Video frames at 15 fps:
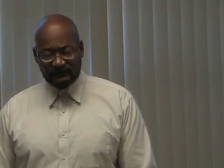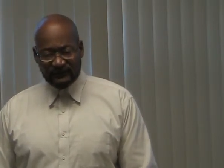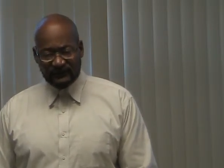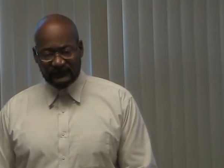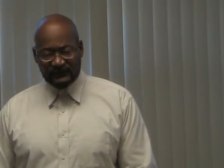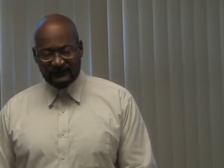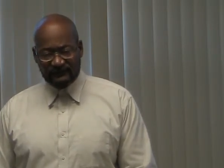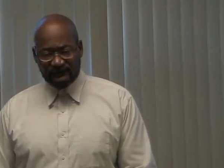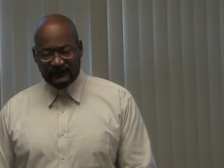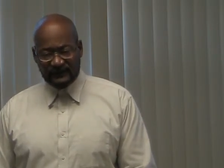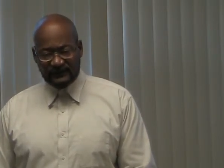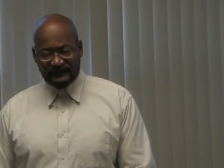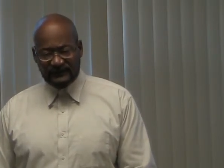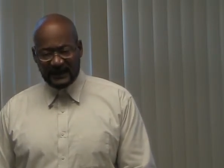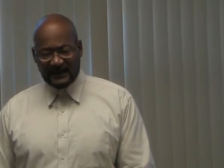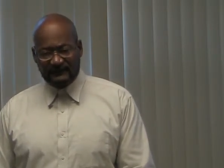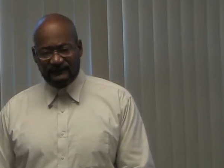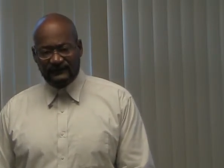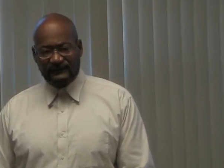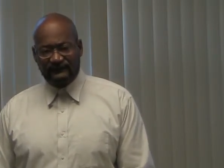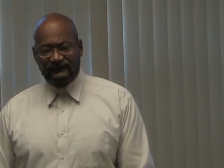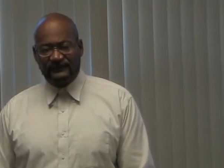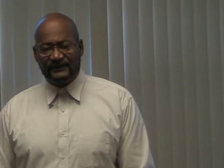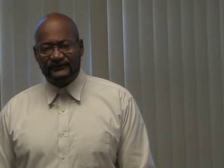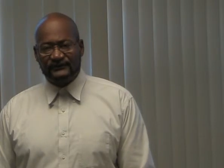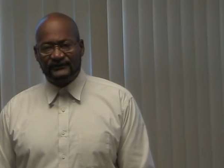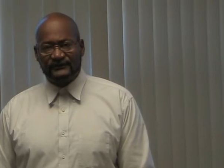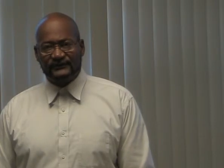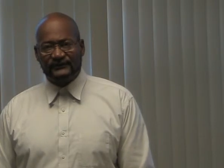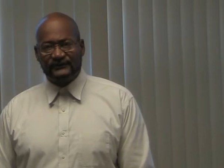for different types of
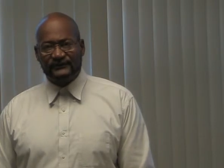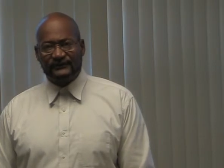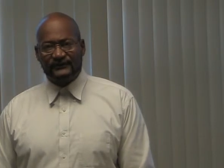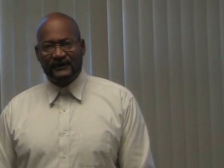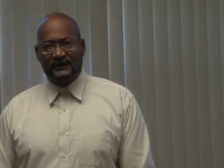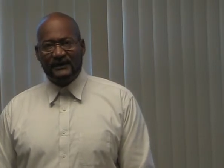businesses,